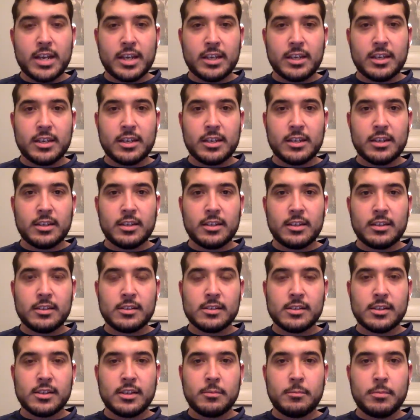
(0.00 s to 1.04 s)
kit is
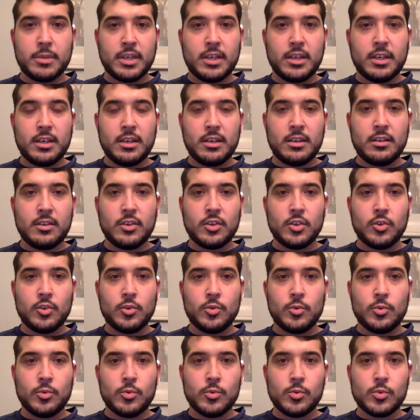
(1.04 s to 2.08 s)
going to be
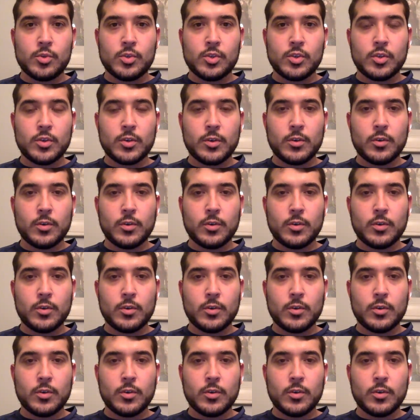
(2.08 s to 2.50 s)
used